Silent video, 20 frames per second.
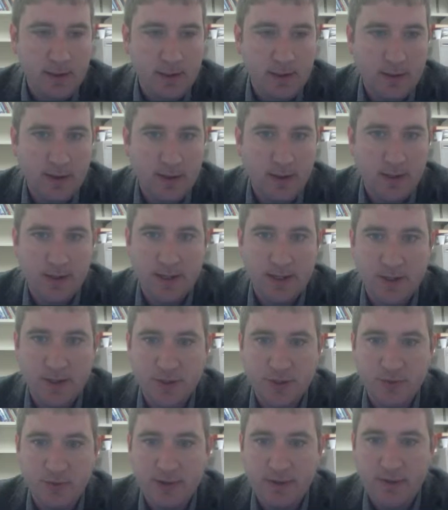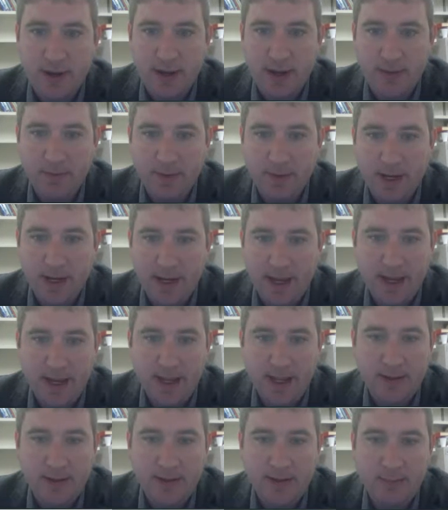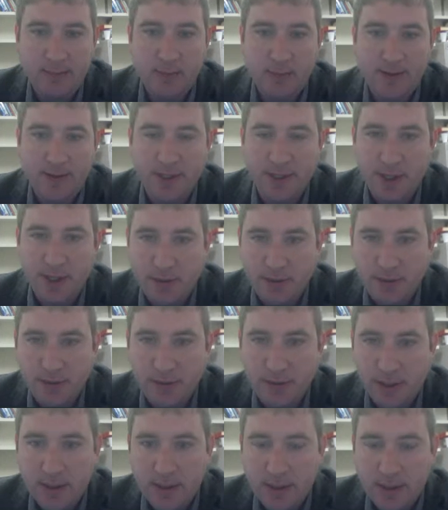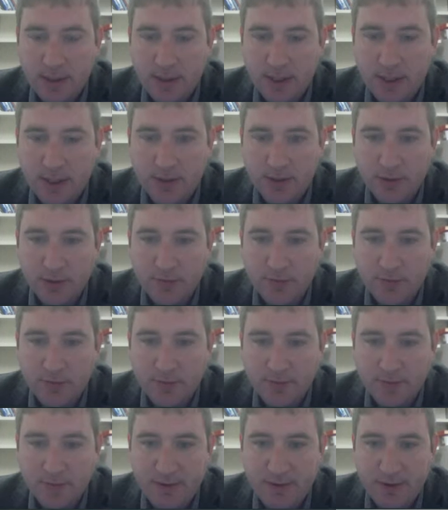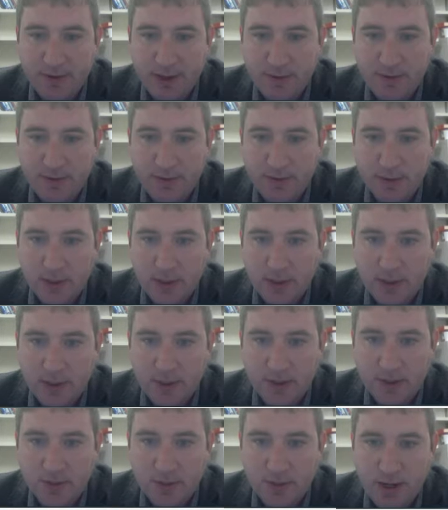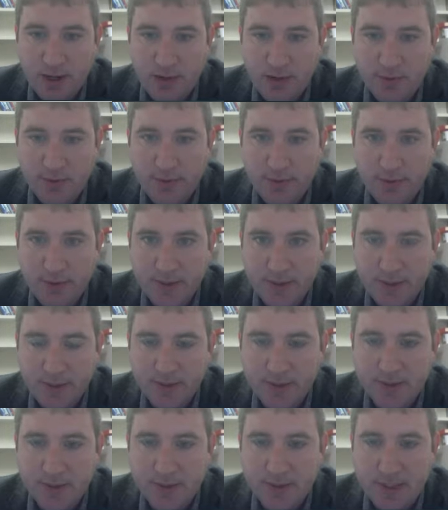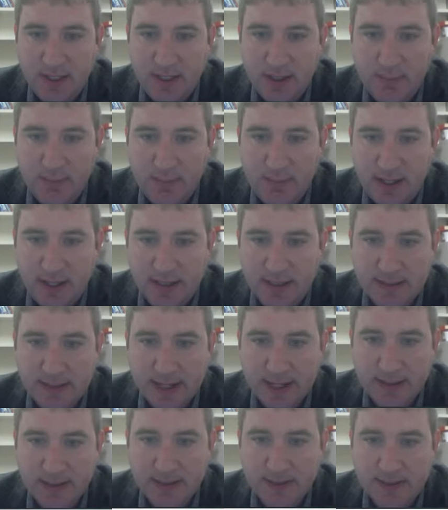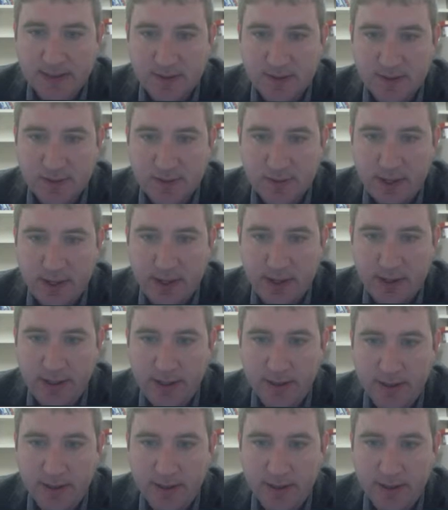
And then I'll just rewrite what I had a moment ago. Integral from 0, square root z minus x squared